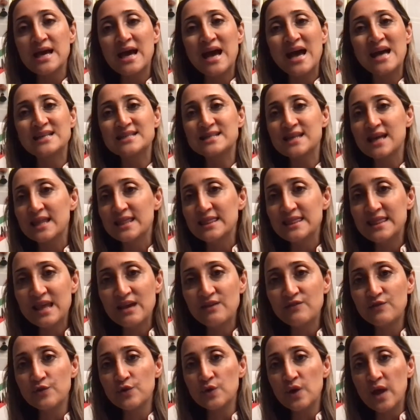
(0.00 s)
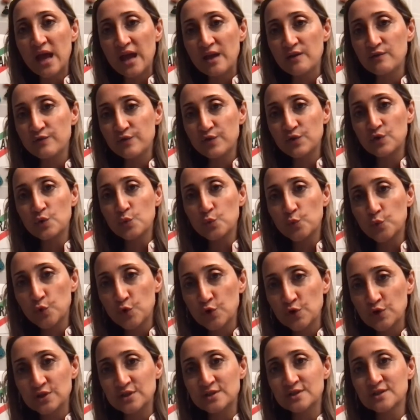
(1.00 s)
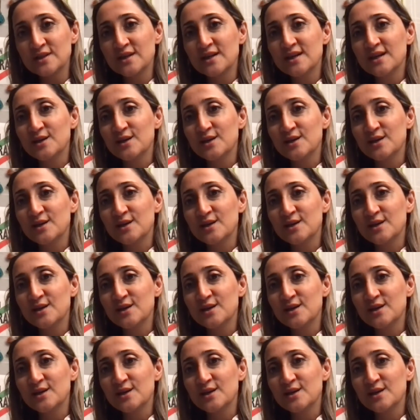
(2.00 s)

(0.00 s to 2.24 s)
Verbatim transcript: has never, ever worked.